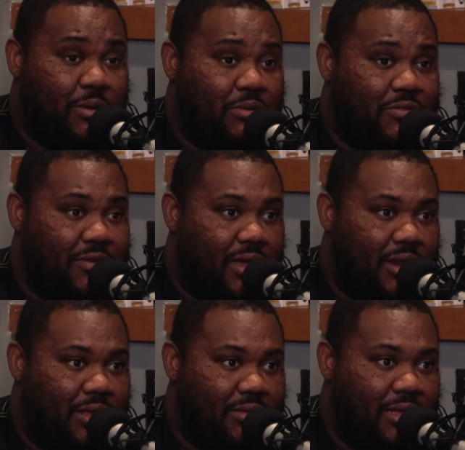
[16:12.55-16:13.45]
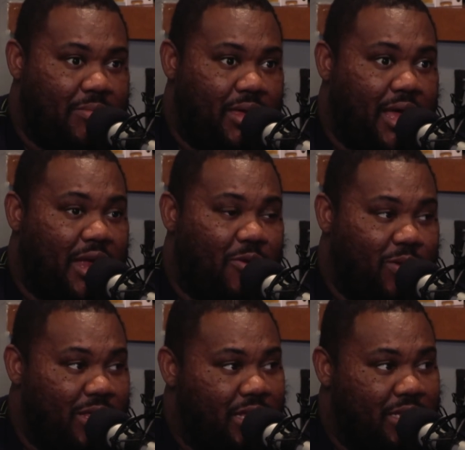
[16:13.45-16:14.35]
And he's like, man, I could
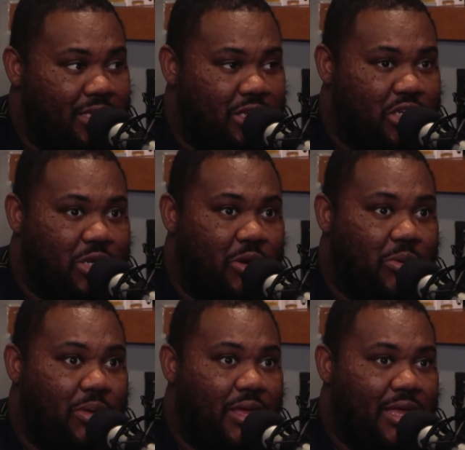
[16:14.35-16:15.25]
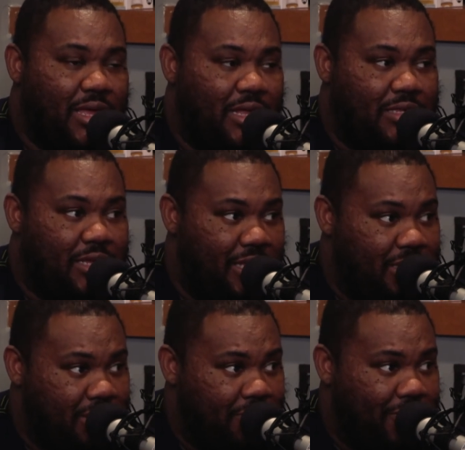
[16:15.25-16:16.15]
really get into this show. It's
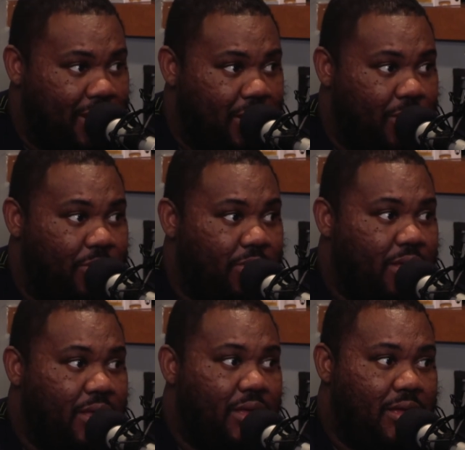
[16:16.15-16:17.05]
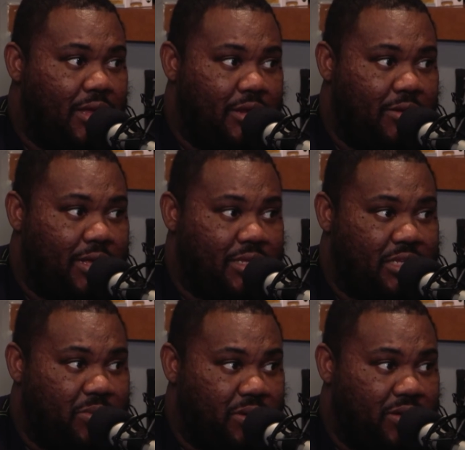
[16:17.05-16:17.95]
easy to follow. It has a
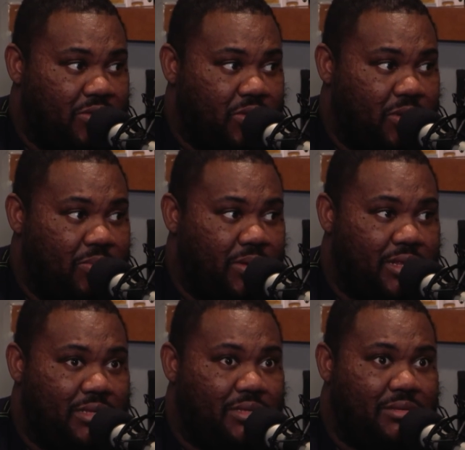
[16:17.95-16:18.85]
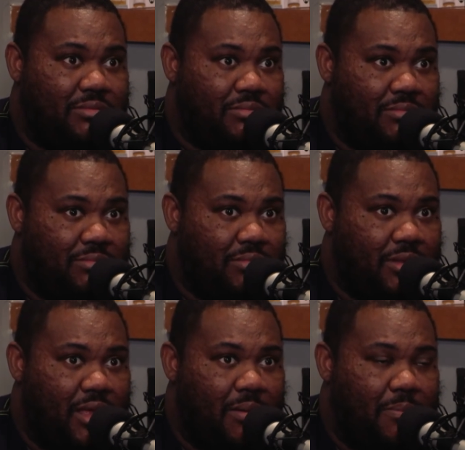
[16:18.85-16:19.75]
simple little story, but it's
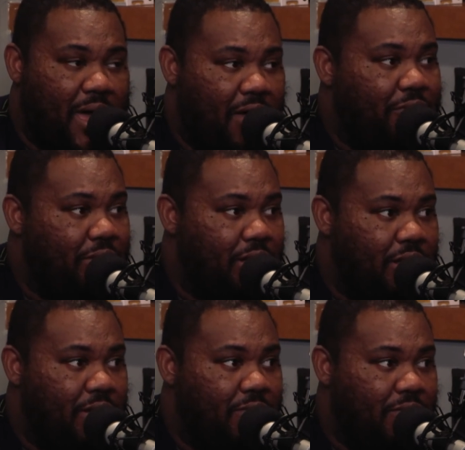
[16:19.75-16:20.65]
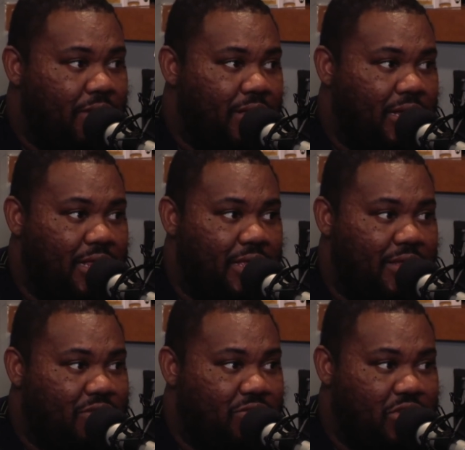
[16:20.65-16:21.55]
impactful enough. And it
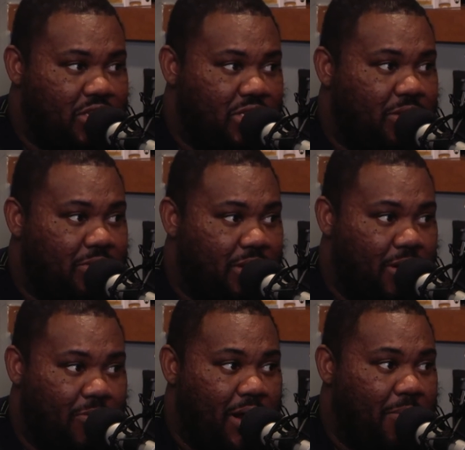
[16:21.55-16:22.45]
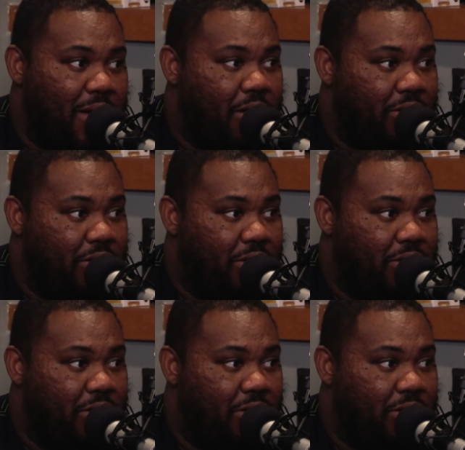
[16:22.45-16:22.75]
gives you just a right amount of.